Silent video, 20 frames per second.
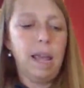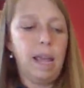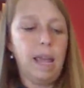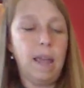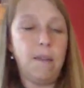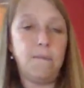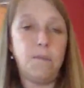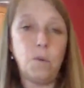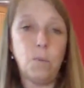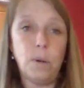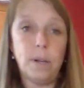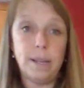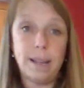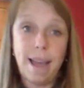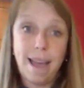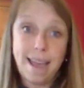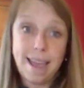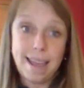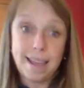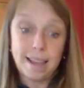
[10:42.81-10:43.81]
If you would
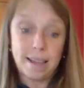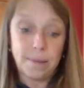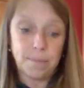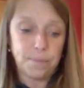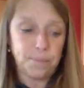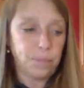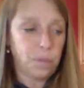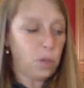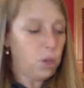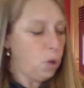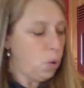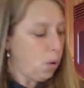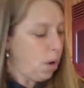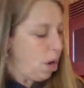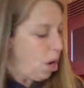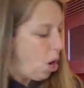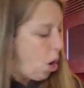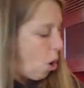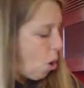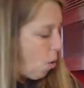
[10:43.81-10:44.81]
like, you
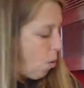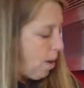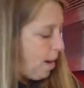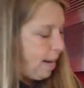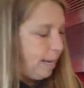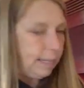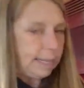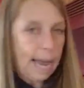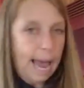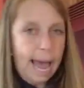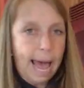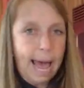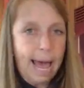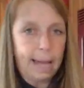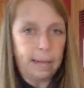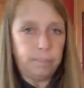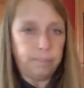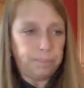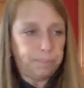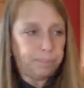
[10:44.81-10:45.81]
can always
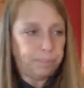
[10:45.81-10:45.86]
add